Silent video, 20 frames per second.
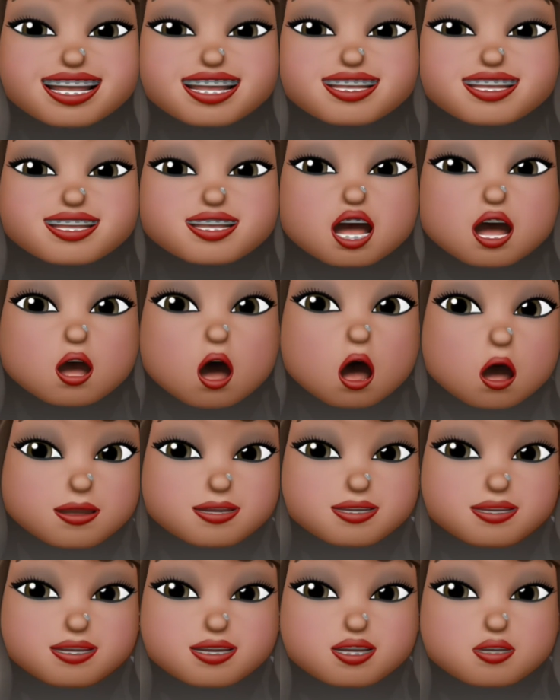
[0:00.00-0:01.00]
So I hope
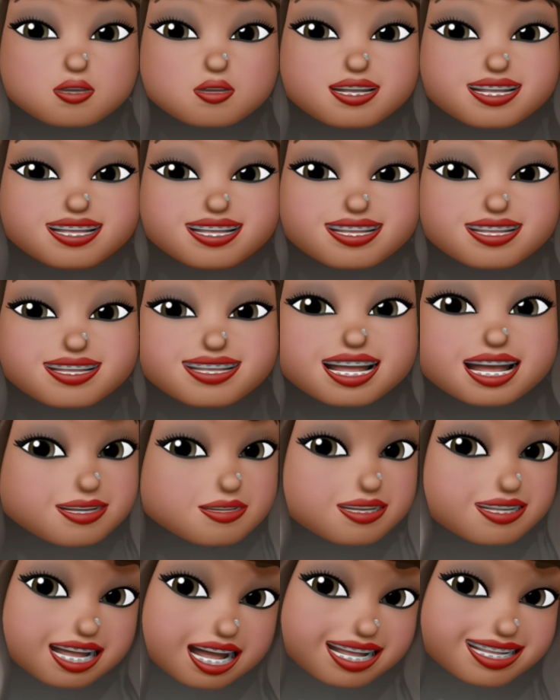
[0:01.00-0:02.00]
you enjoy this
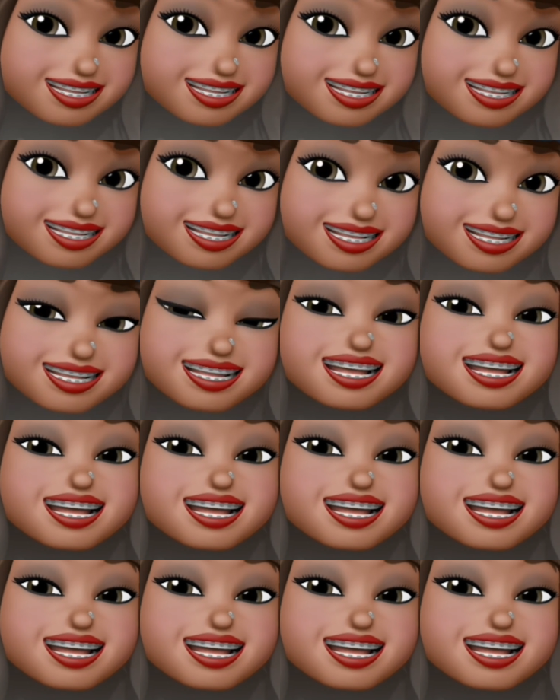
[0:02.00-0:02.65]
type of content